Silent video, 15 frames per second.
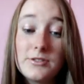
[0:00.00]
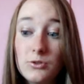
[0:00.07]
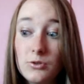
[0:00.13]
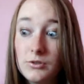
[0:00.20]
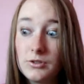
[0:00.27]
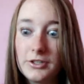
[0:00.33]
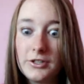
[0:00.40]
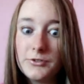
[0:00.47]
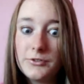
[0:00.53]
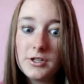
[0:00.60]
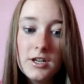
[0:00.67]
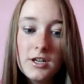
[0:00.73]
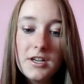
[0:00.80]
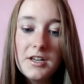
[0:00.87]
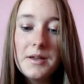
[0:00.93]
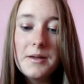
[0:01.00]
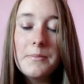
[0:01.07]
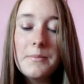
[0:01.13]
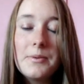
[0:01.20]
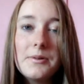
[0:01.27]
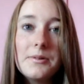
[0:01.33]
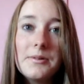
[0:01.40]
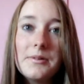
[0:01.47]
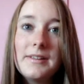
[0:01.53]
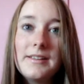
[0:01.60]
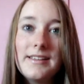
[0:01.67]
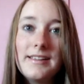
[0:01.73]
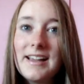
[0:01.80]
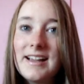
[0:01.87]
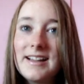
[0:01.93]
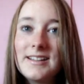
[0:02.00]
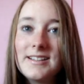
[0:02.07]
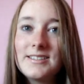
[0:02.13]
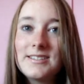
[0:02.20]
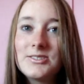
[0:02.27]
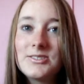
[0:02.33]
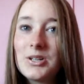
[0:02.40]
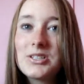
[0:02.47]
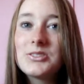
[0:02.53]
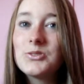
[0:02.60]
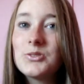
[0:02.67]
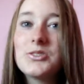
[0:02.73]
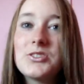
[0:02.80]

just totally Ood. But yeah, so I just don't